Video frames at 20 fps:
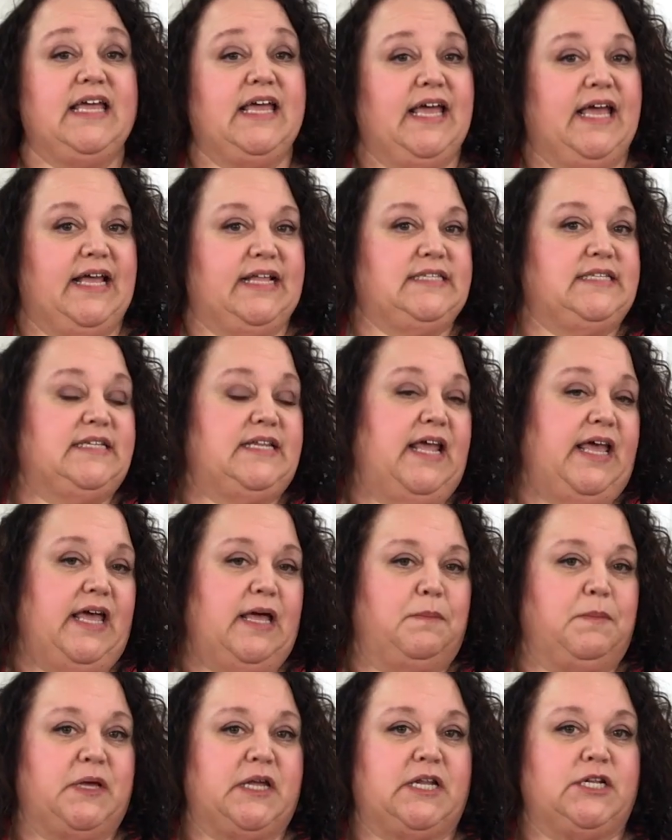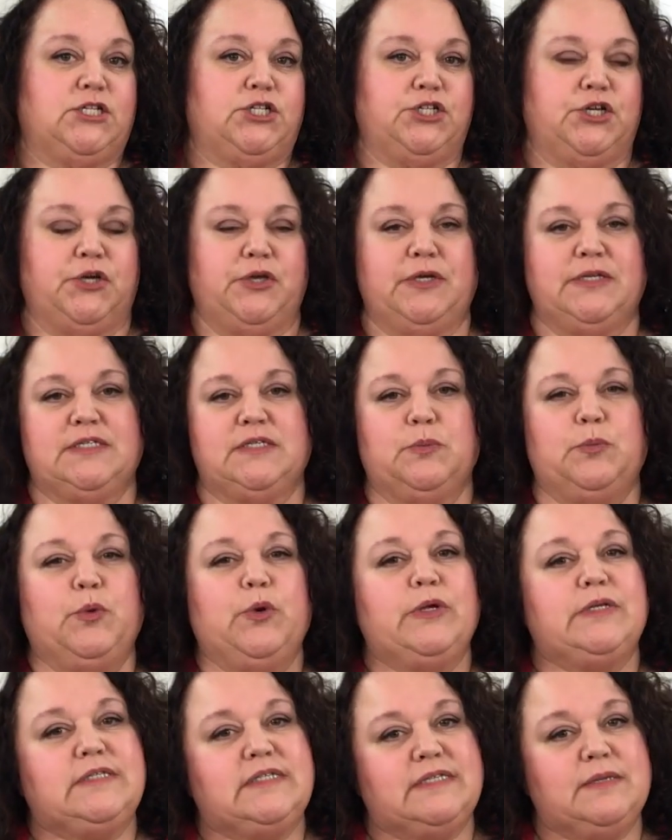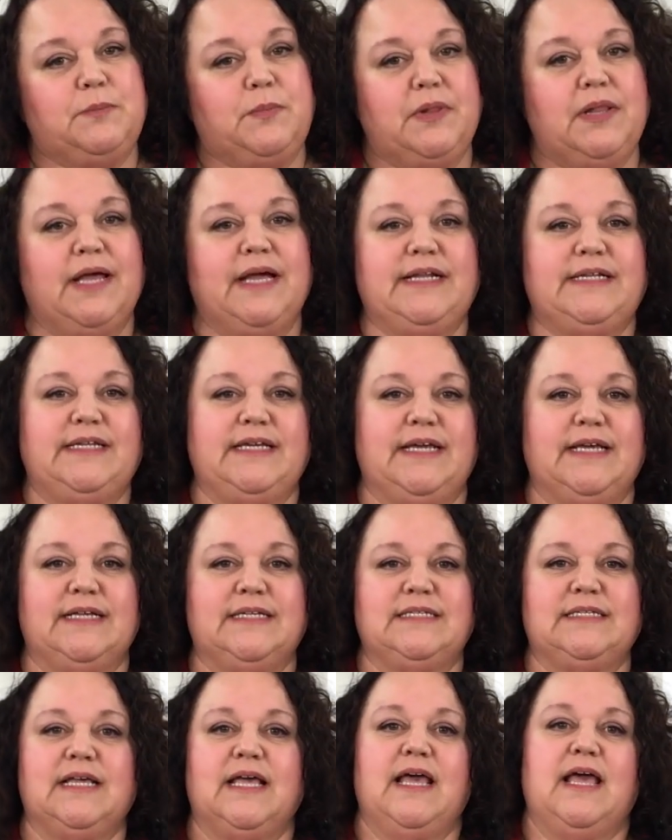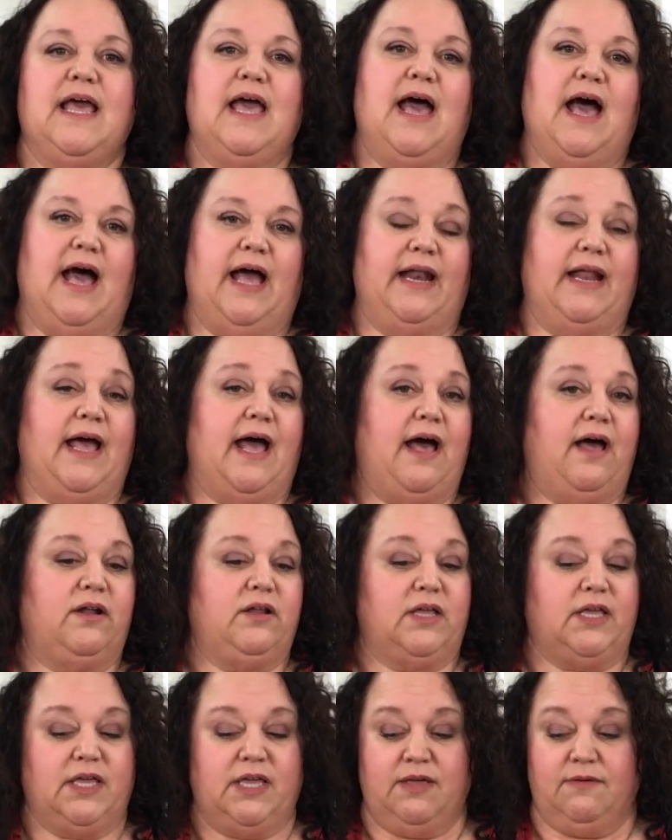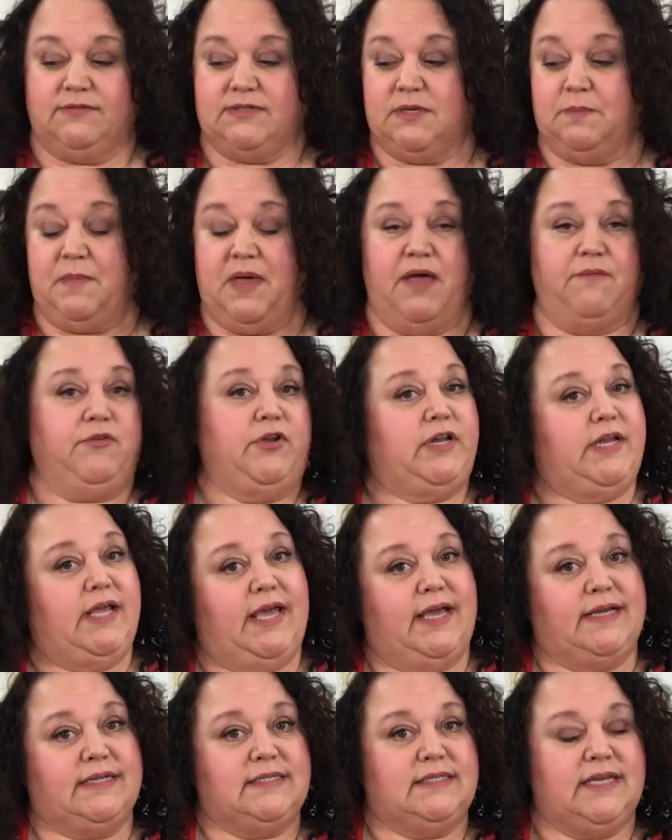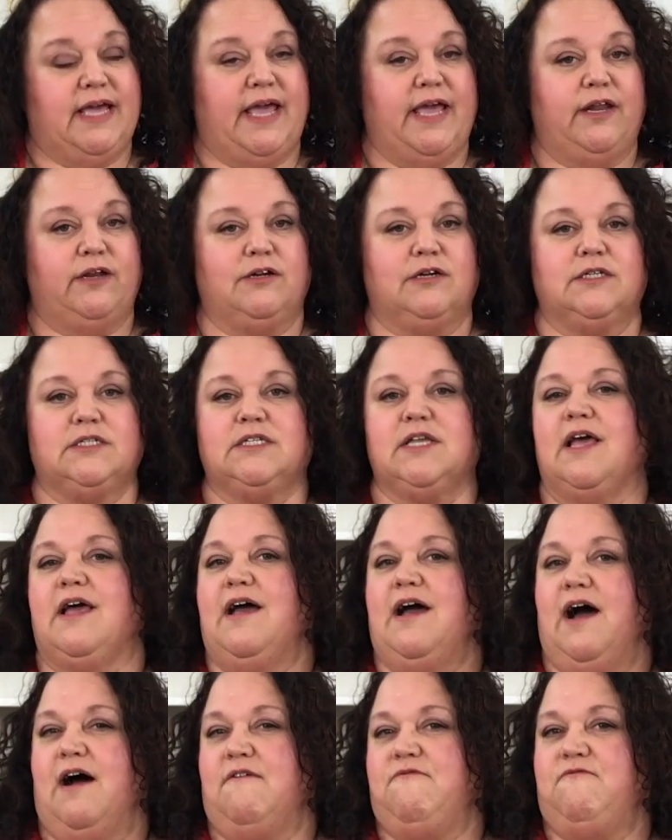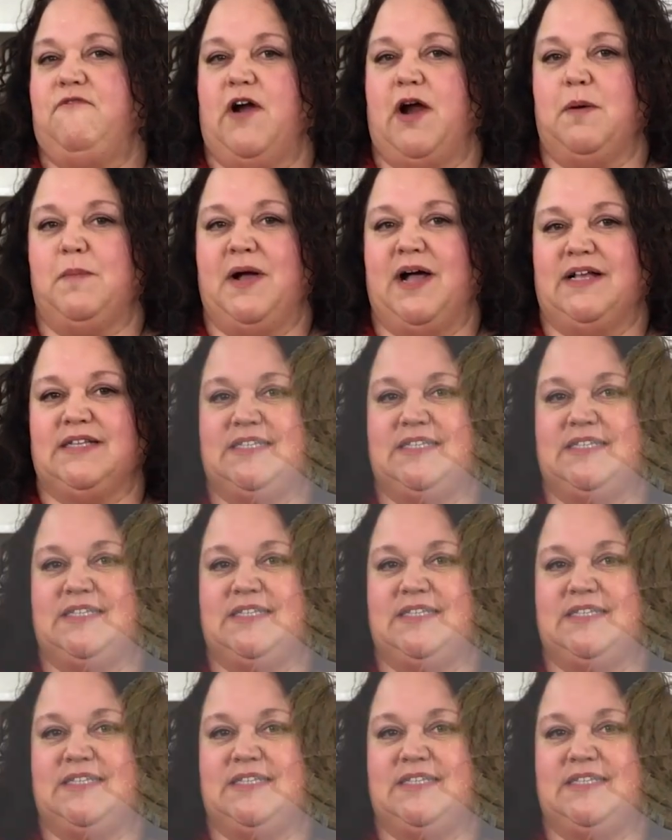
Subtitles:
And today I'm going to show you some real simple ideas on how to give some everyday containers a farmhouse